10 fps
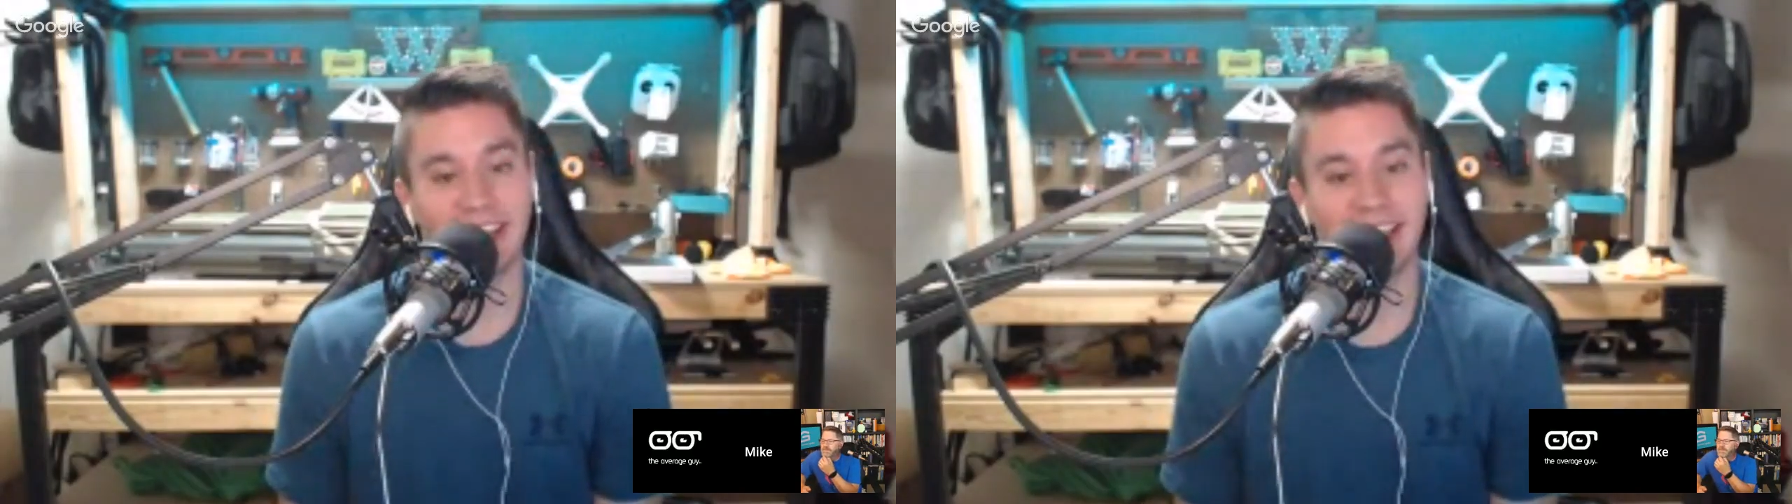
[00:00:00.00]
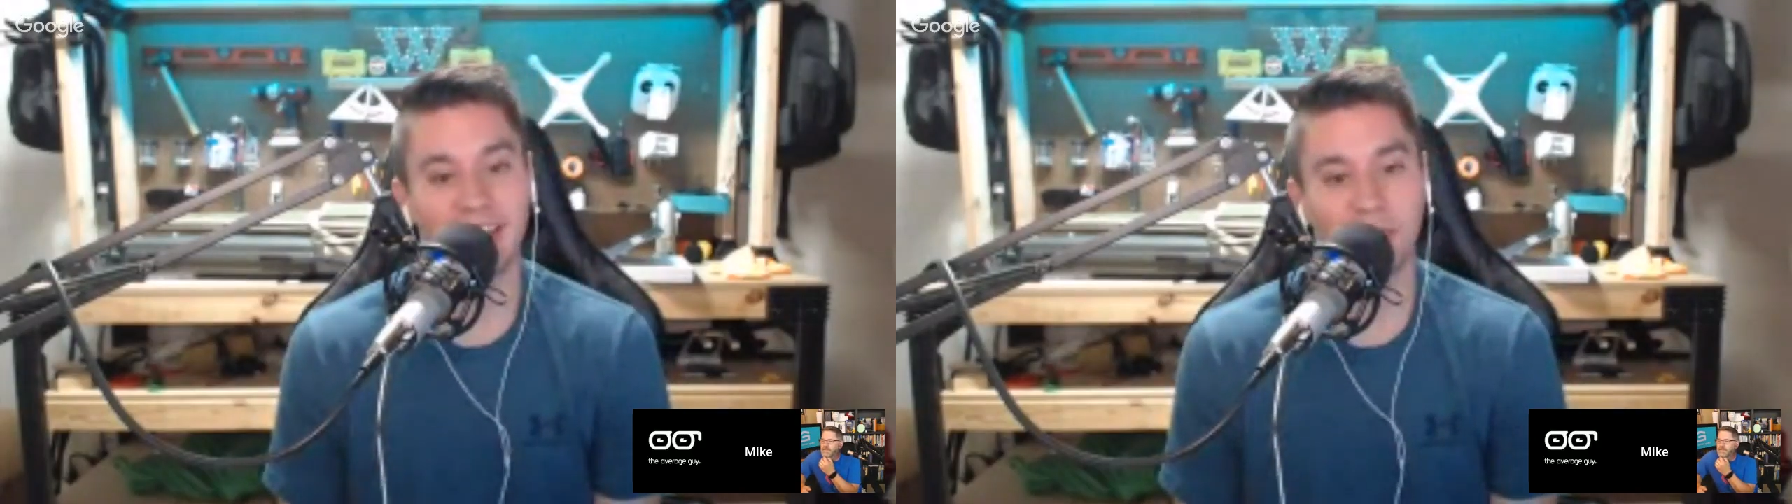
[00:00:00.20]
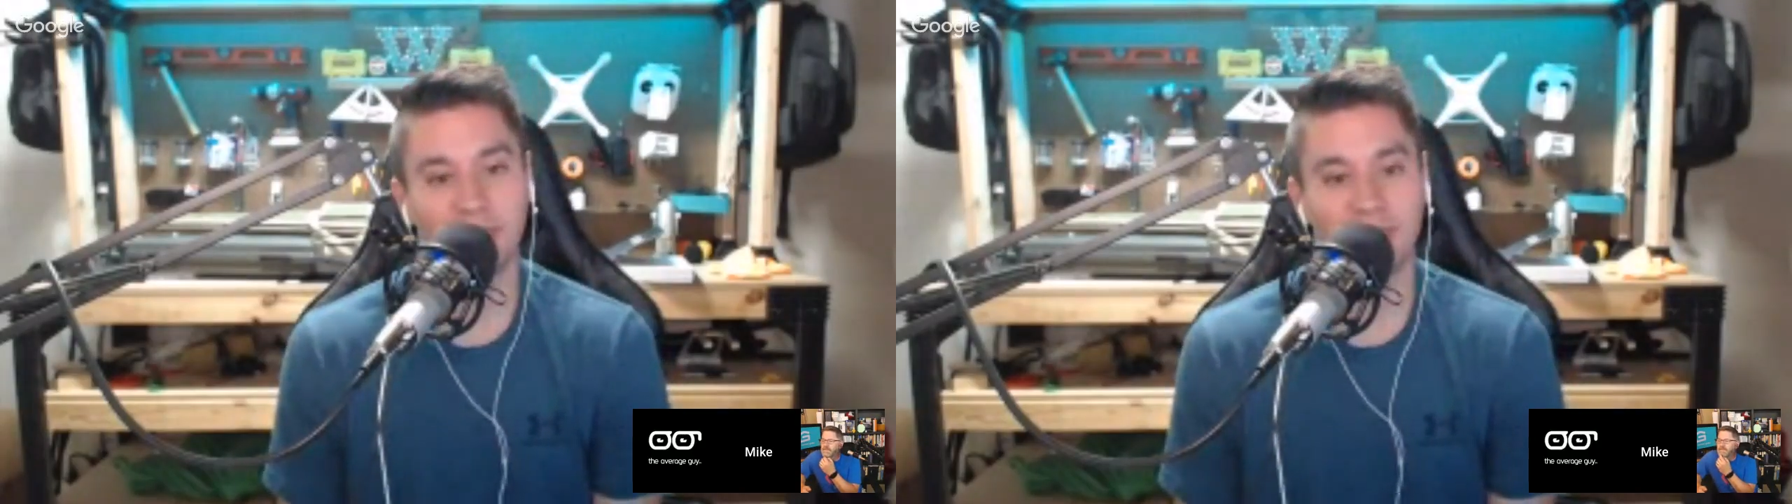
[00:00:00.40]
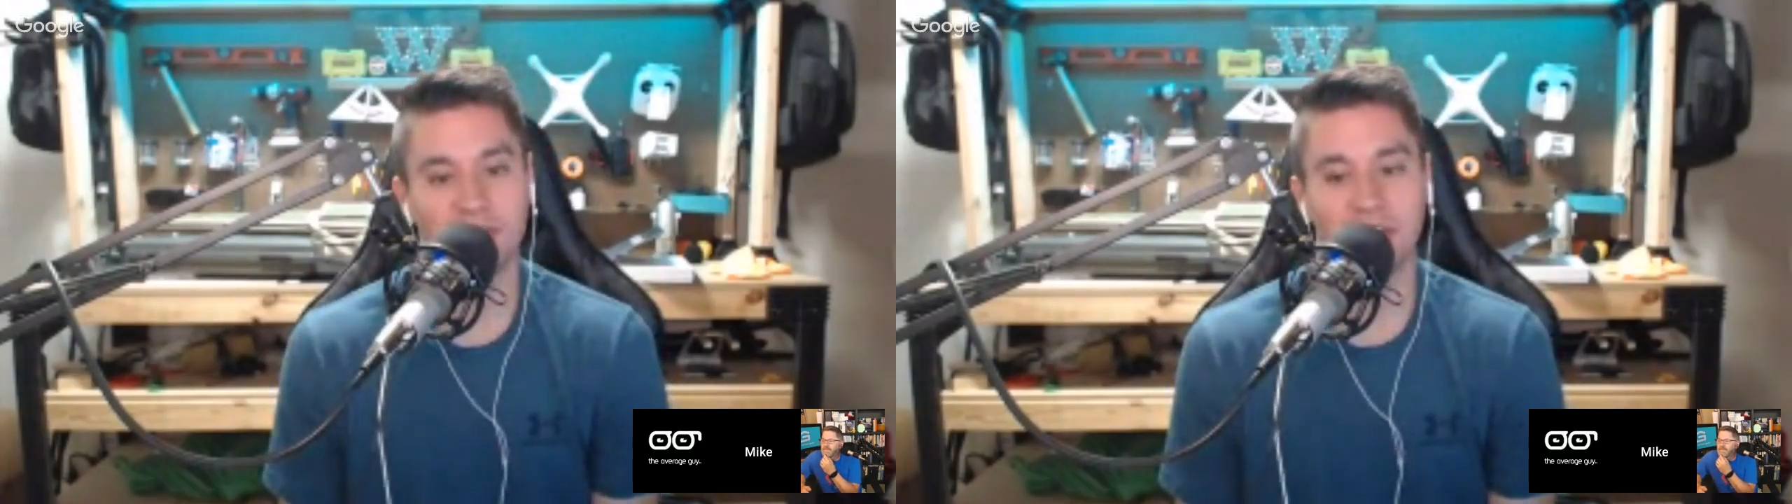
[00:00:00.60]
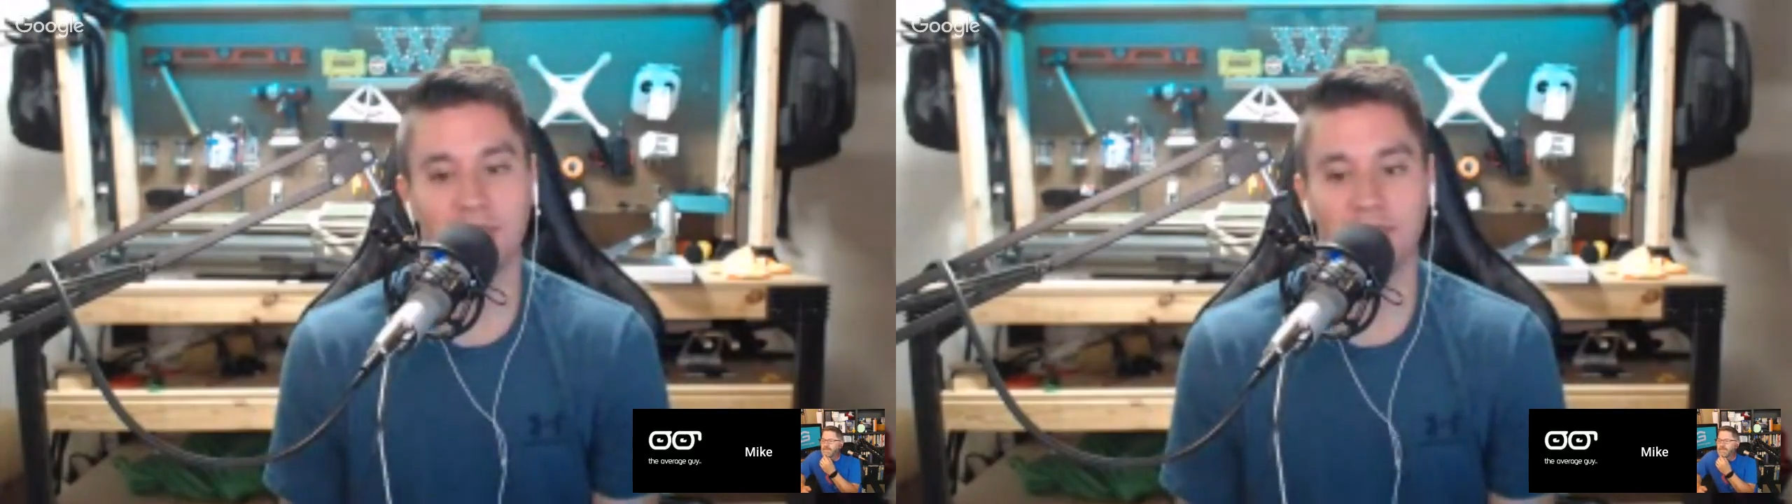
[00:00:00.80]
geeky with it,
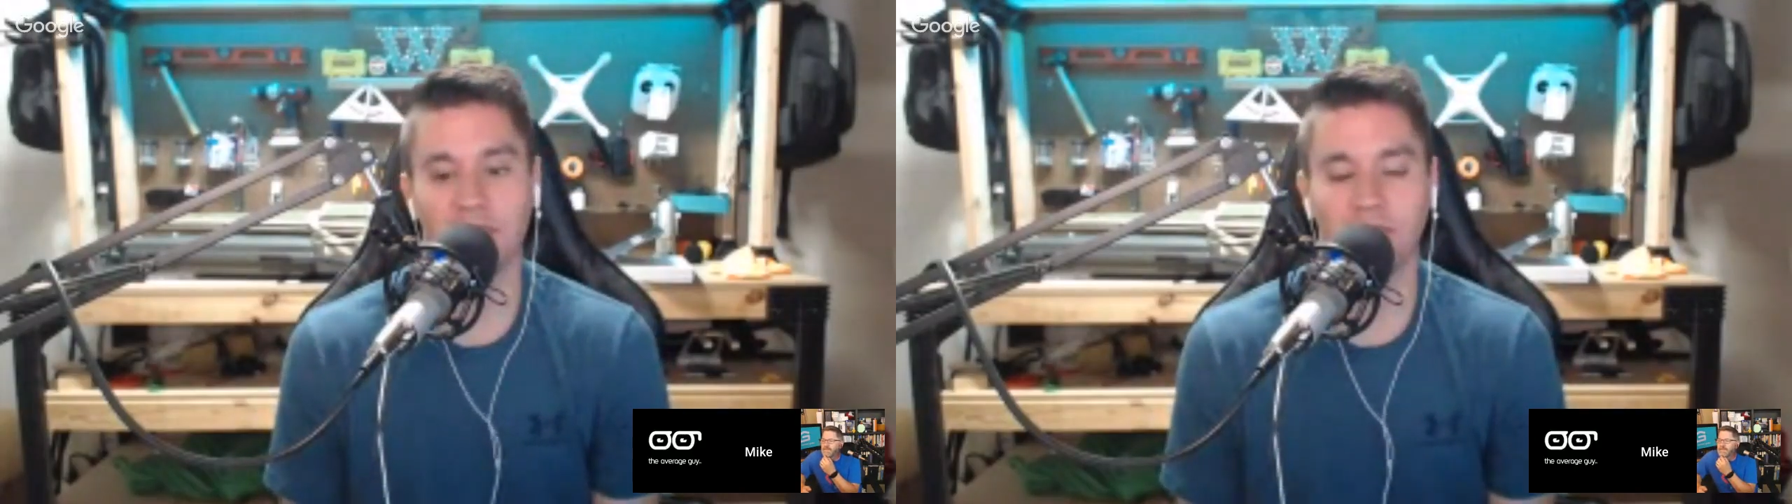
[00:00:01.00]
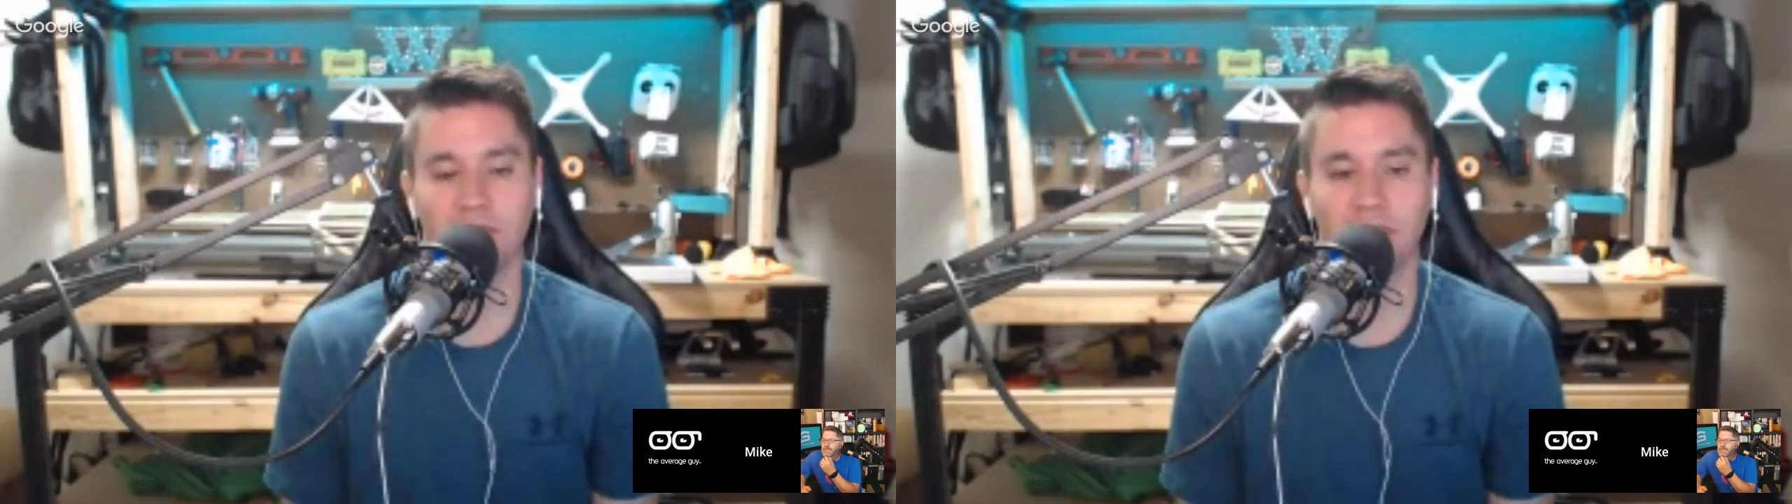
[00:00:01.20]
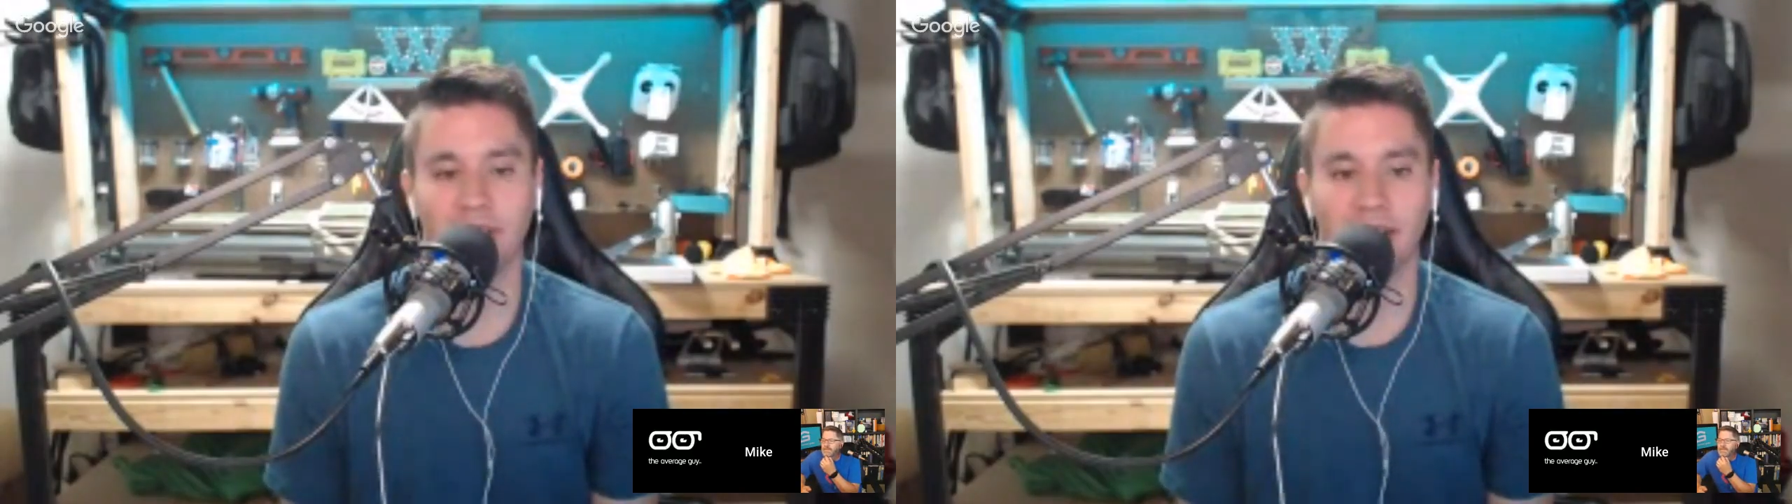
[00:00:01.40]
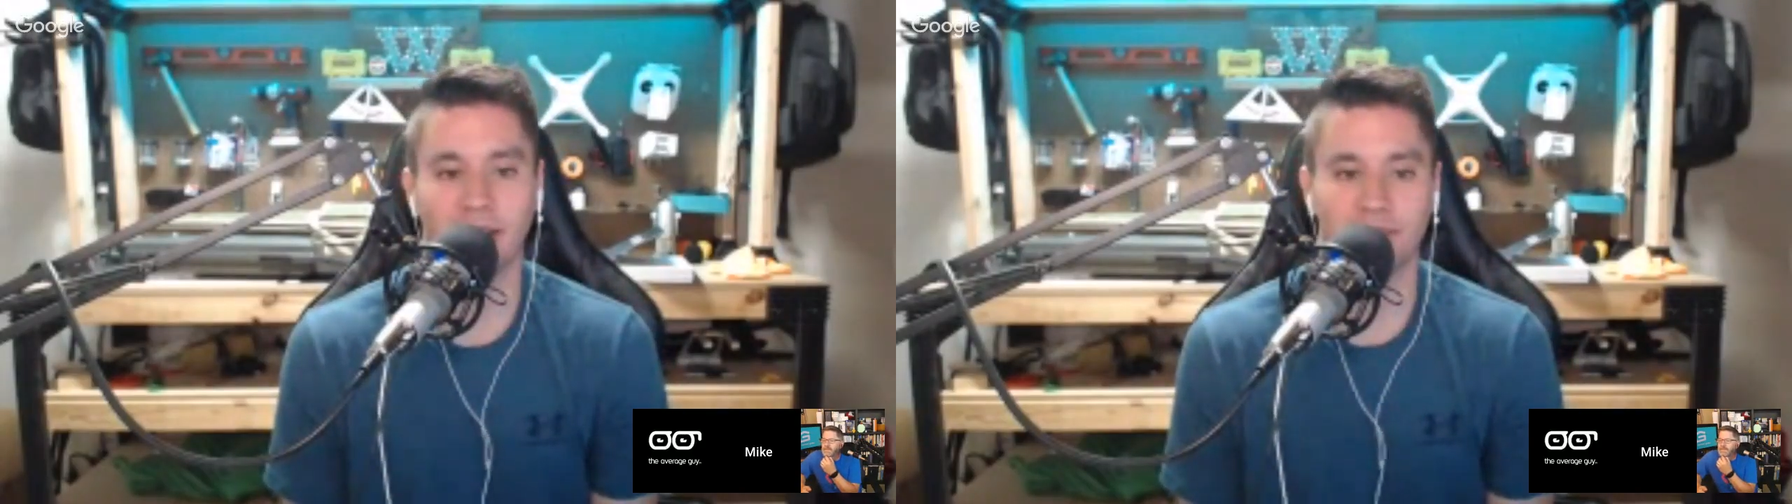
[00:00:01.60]
Jim, you could.